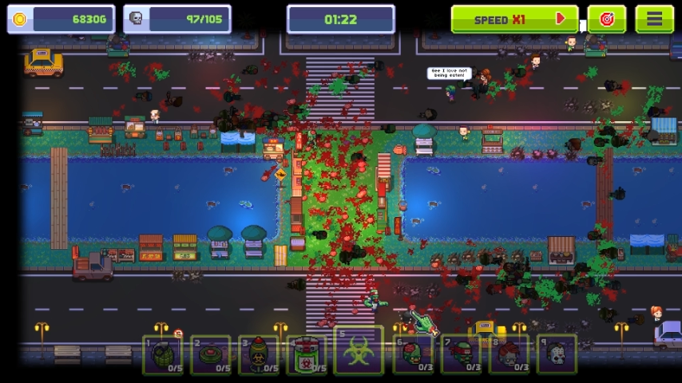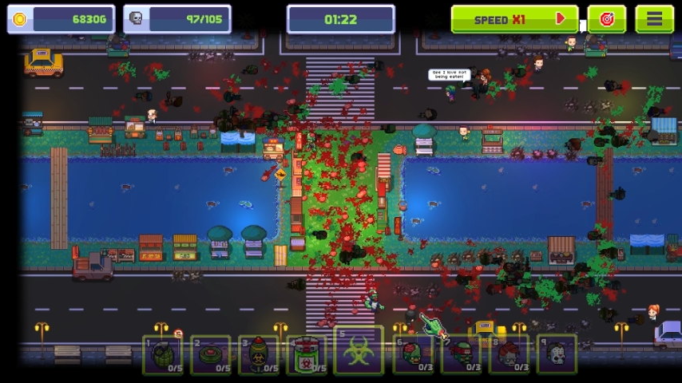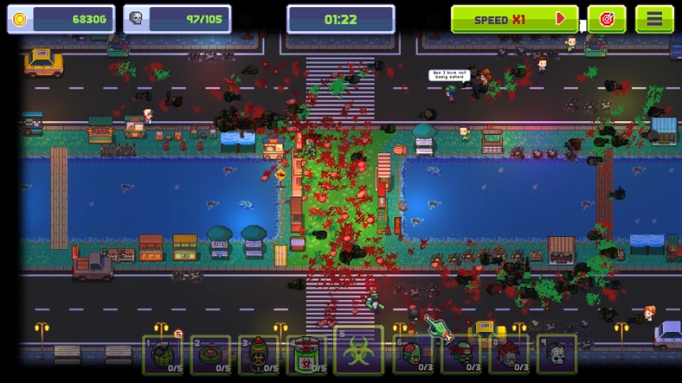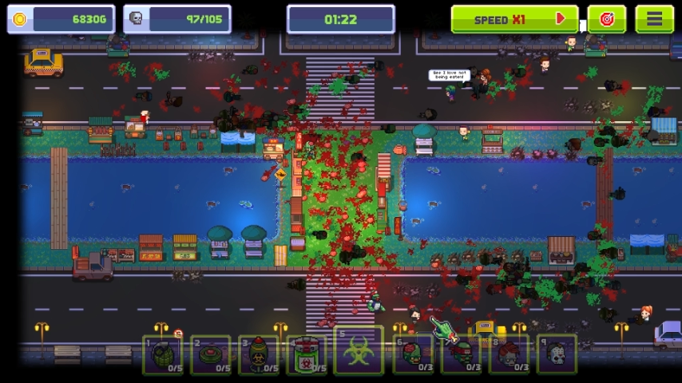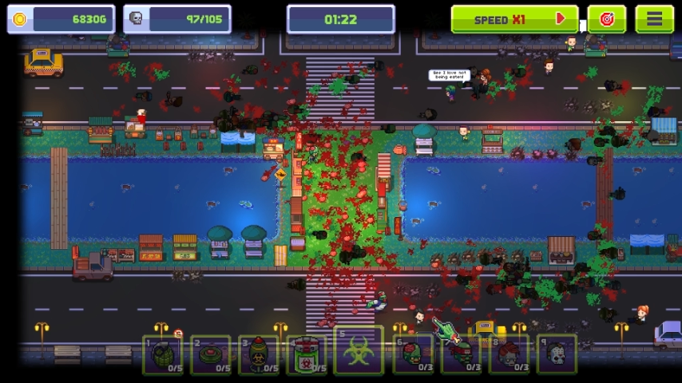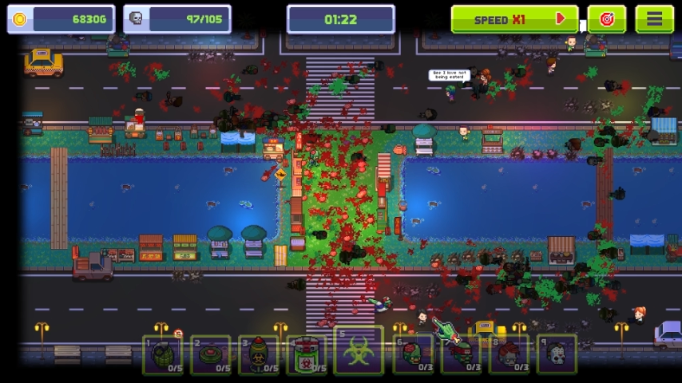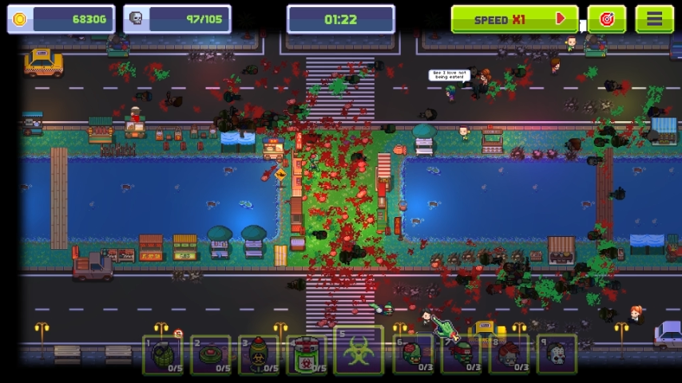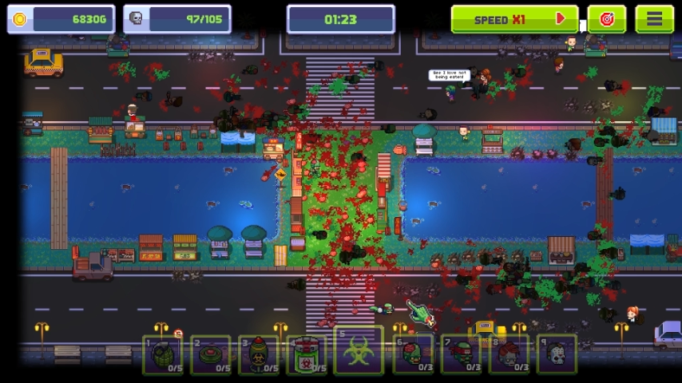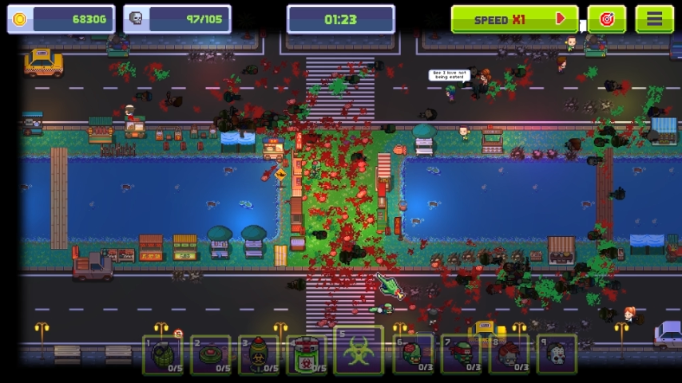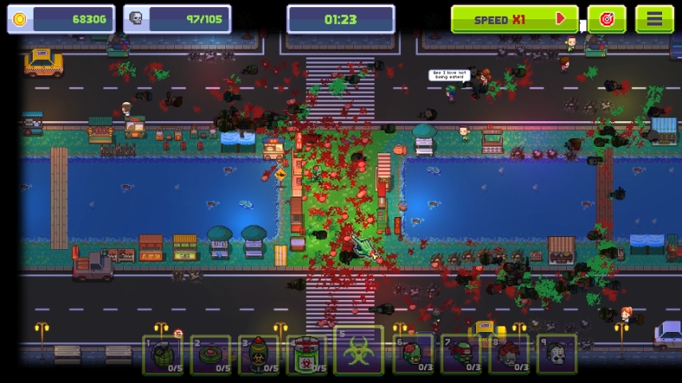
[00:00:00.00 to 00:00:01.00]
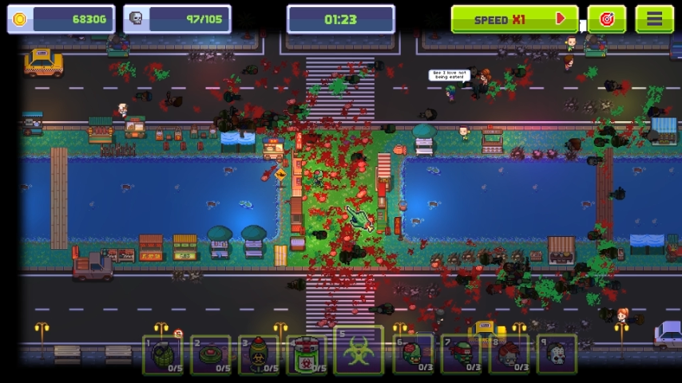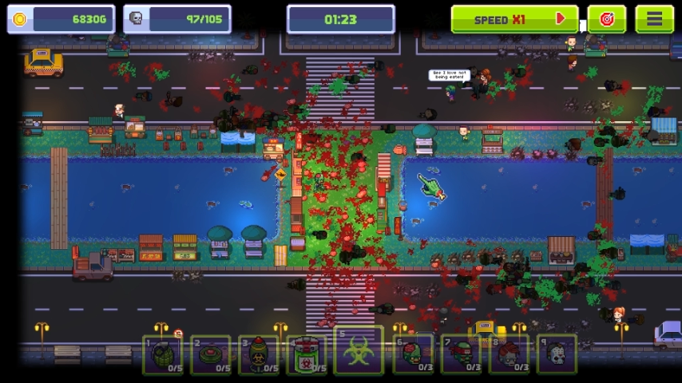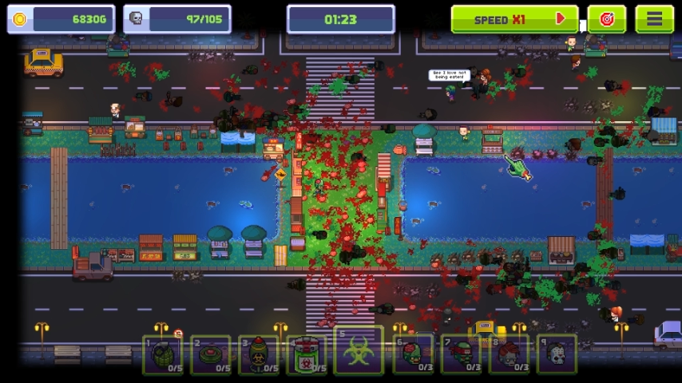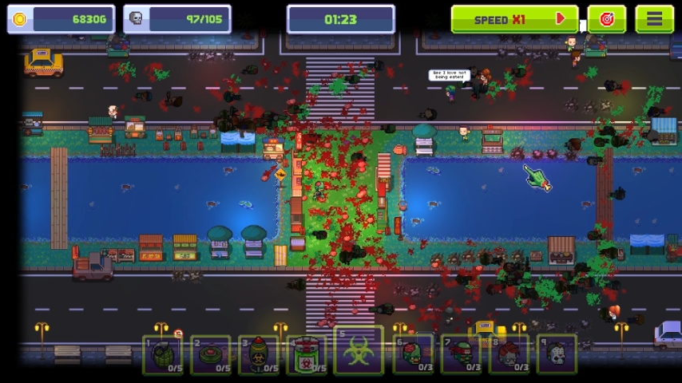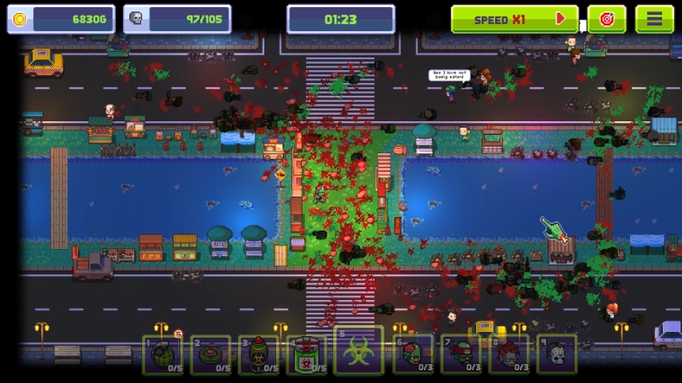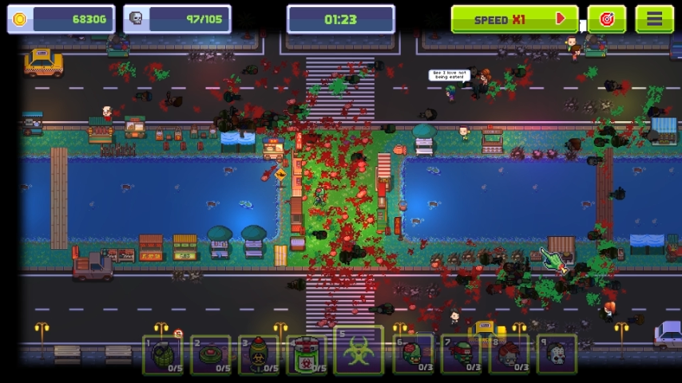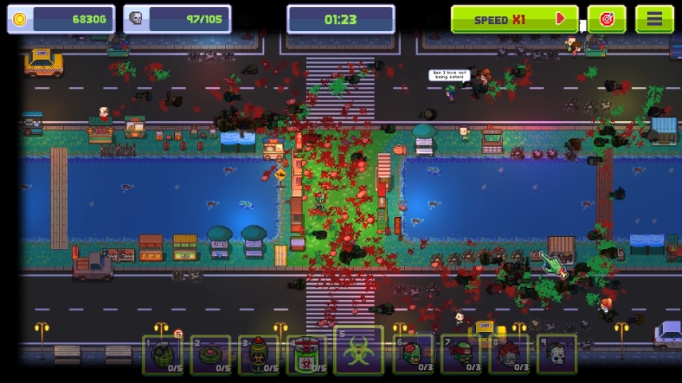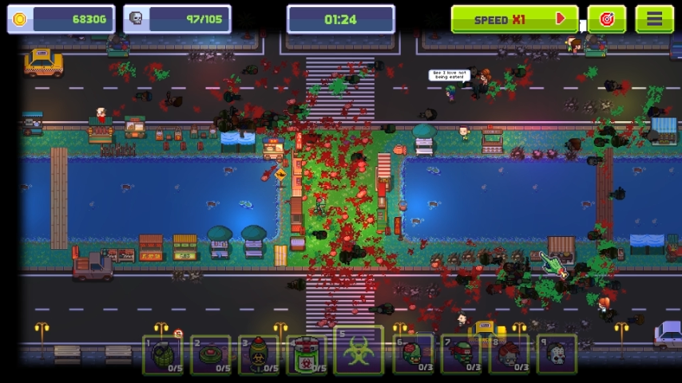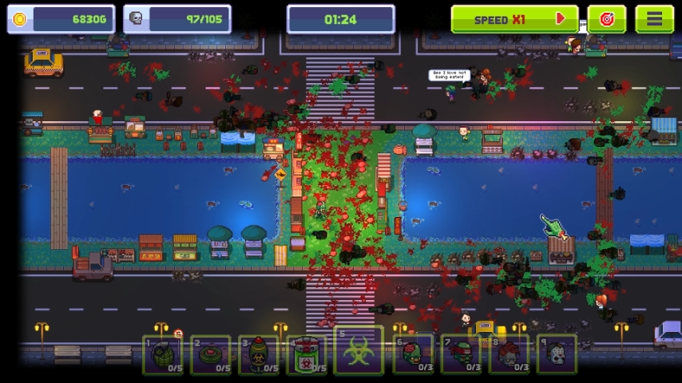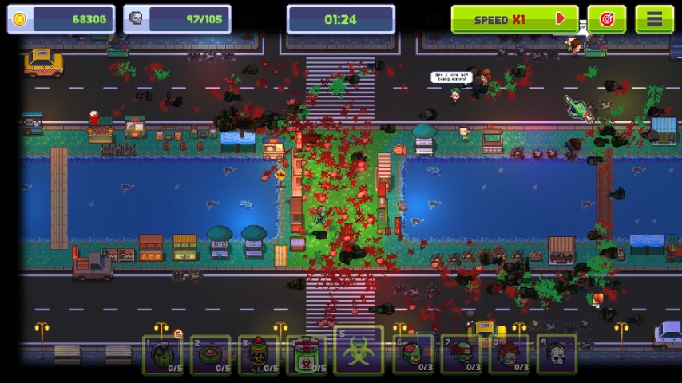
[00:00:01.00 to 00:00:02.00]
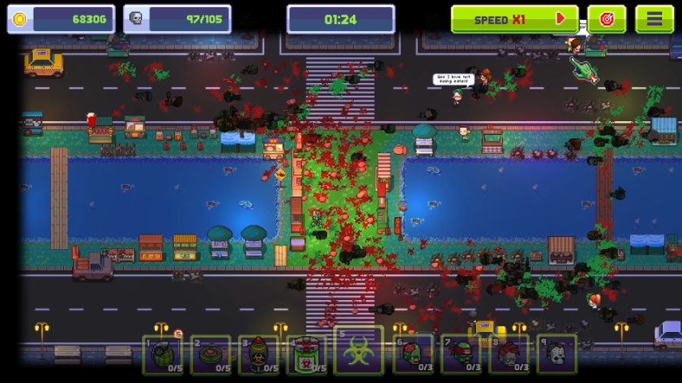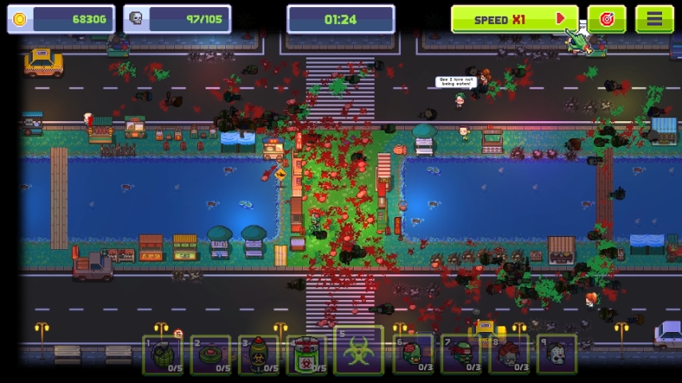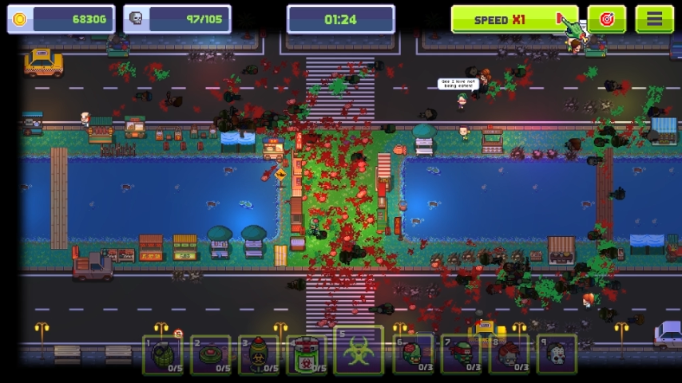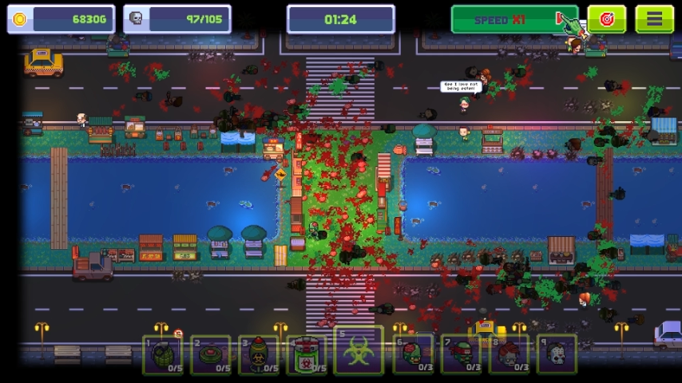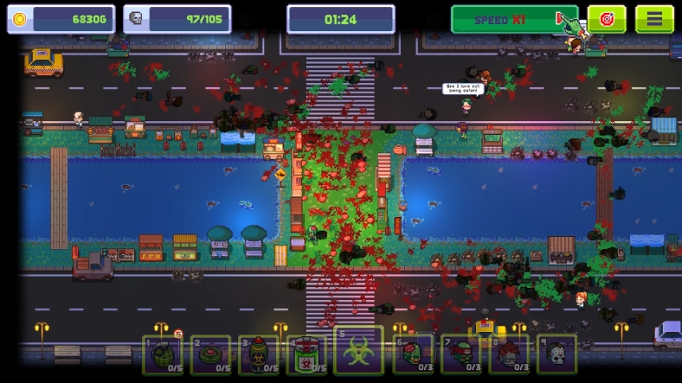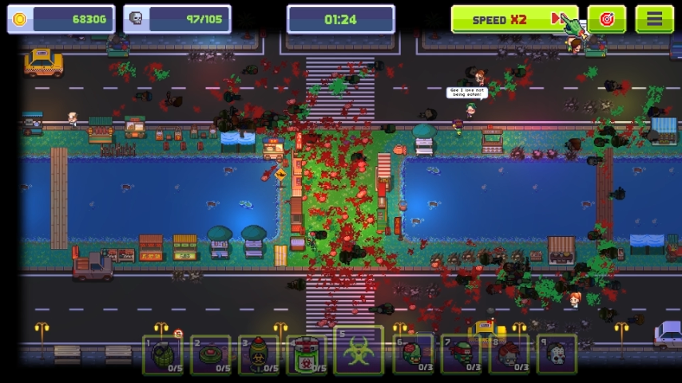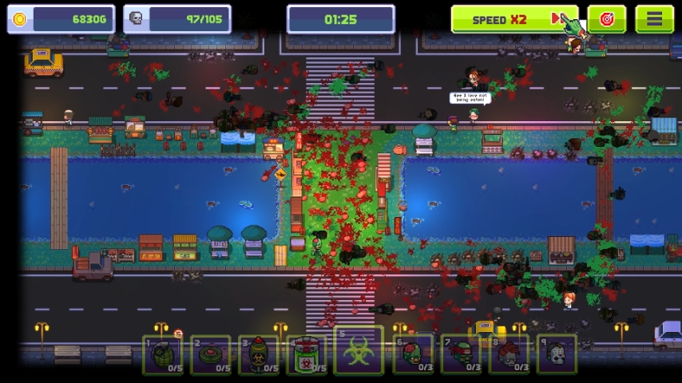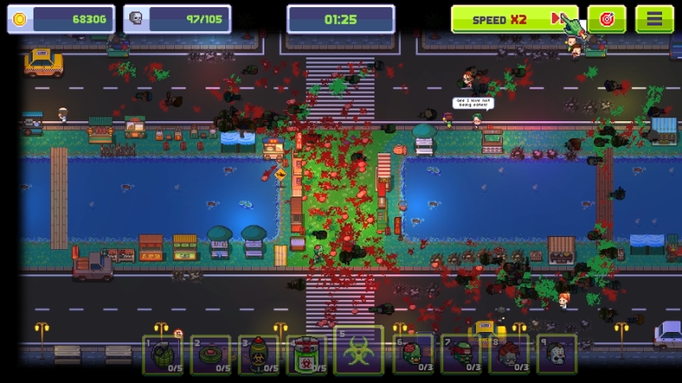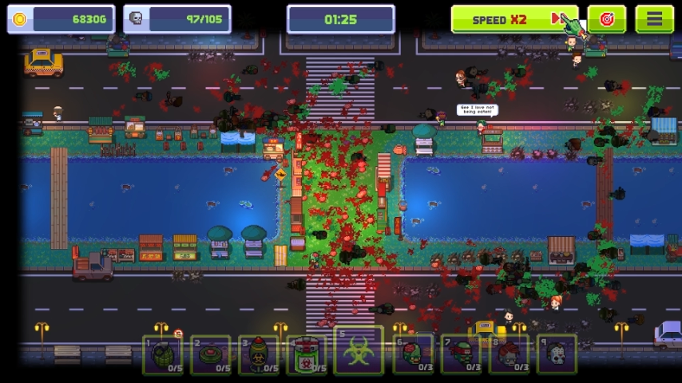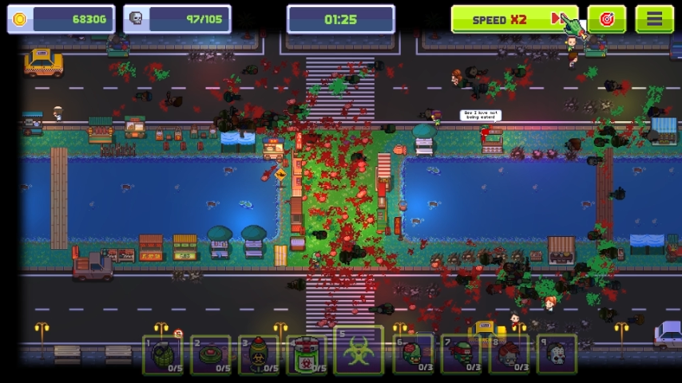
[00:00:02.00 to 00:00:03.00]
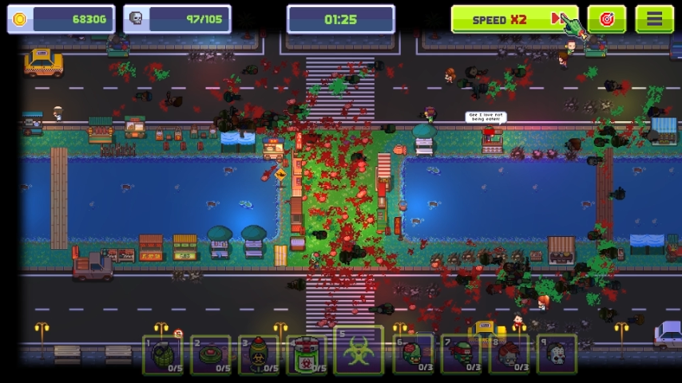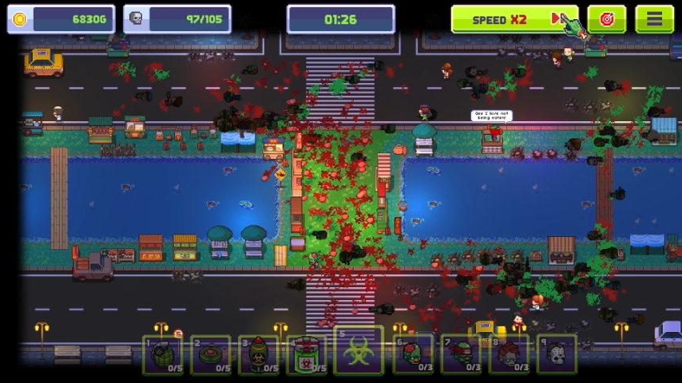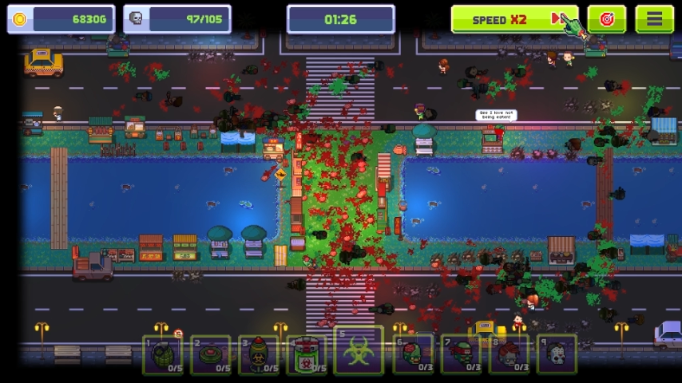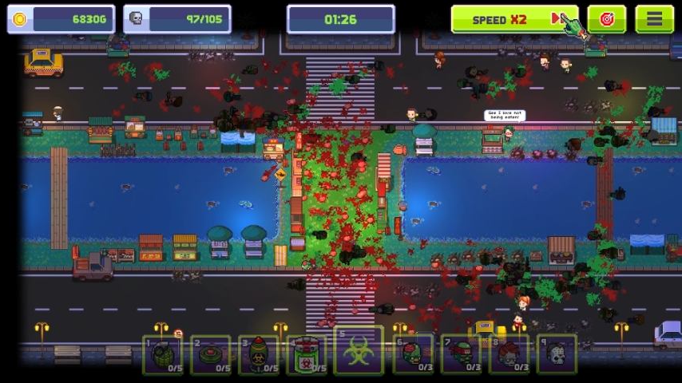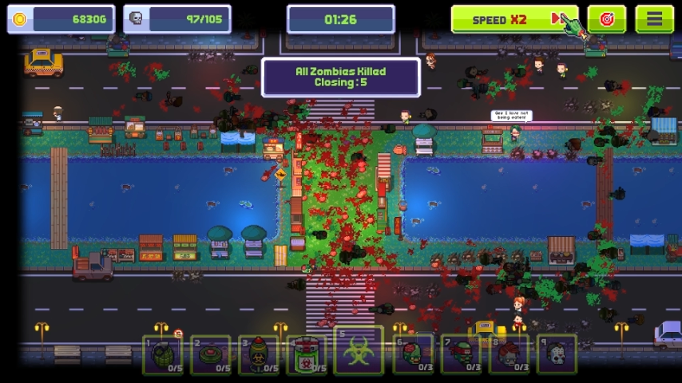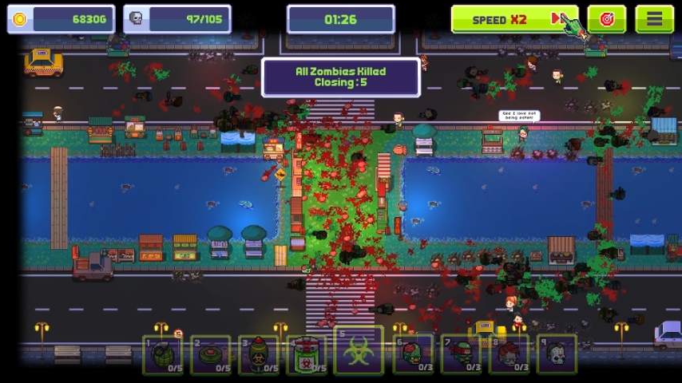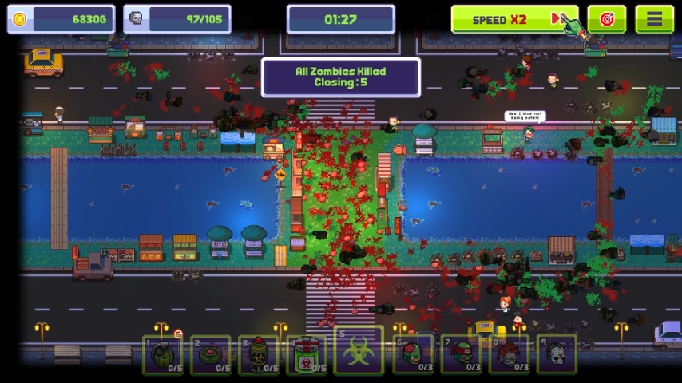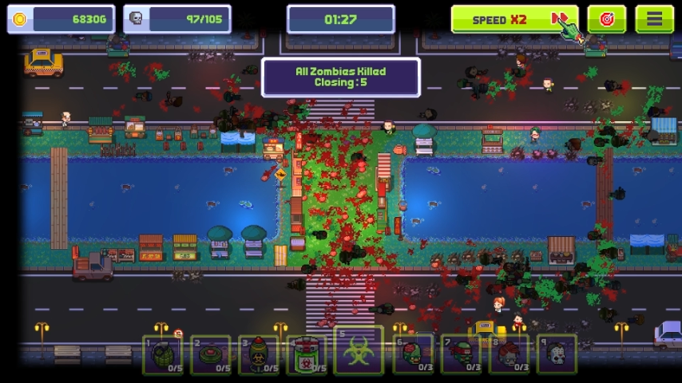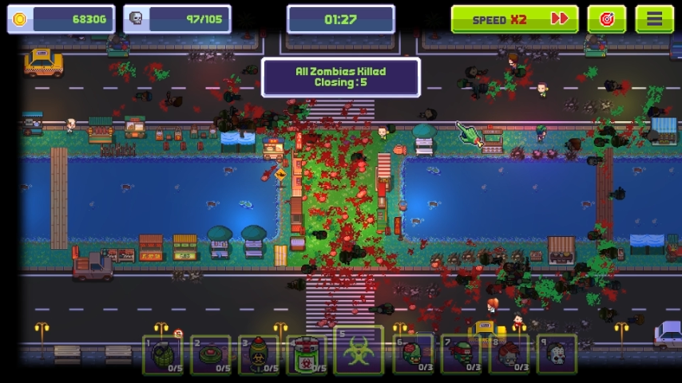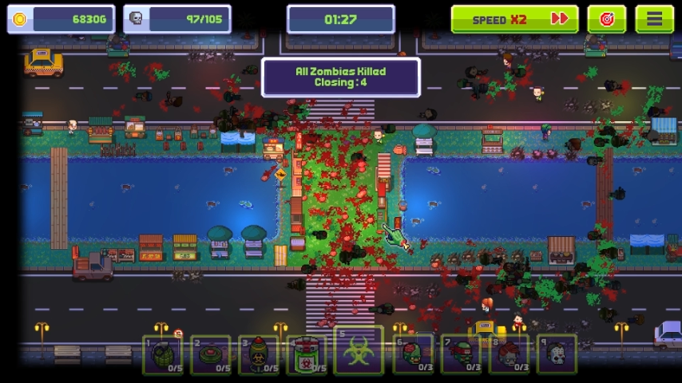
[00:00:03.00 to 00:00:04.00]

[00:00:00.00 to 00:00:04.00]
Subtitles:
No face is visible, so there are no lips to read.